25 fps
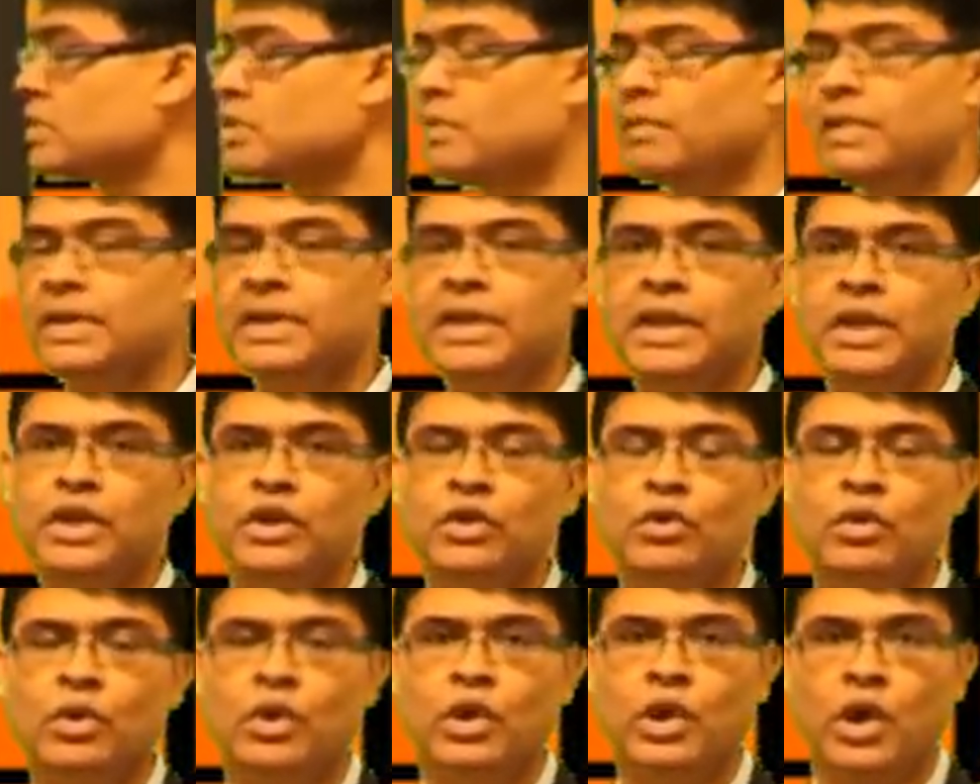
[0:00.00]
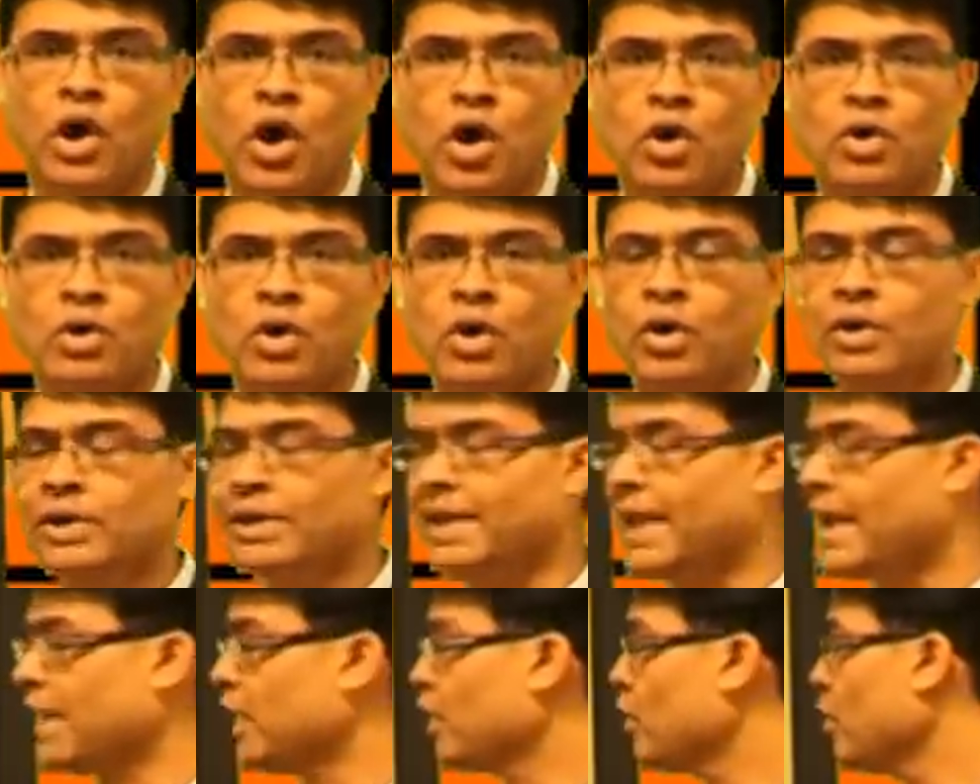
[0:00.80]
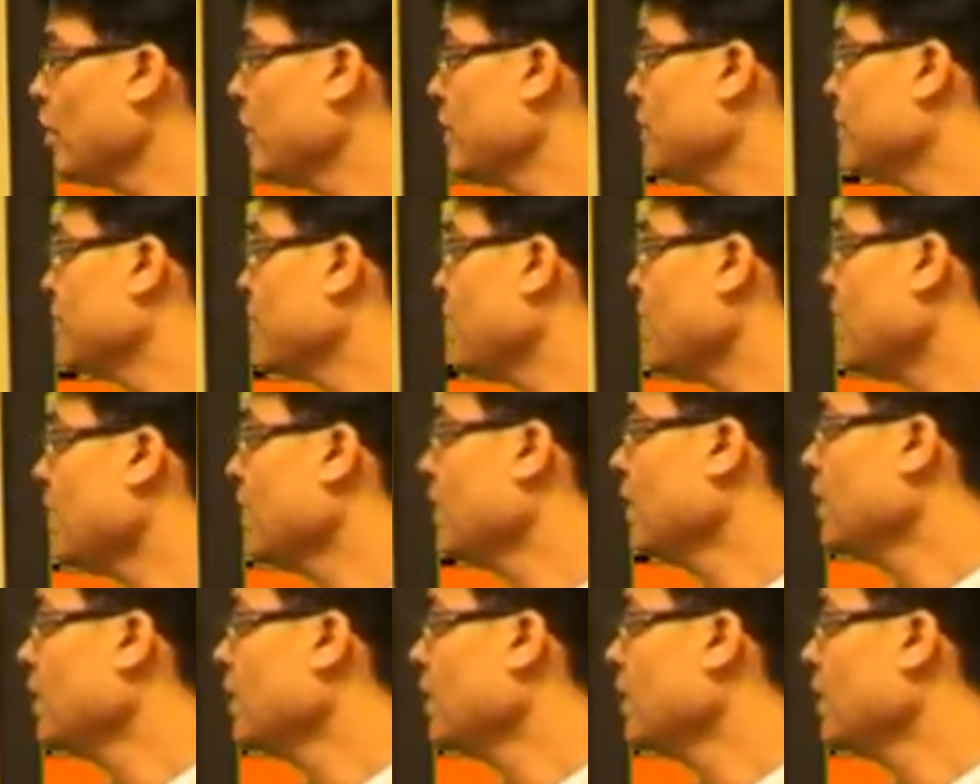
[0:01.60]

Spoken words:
So one can go long on Lanco Infra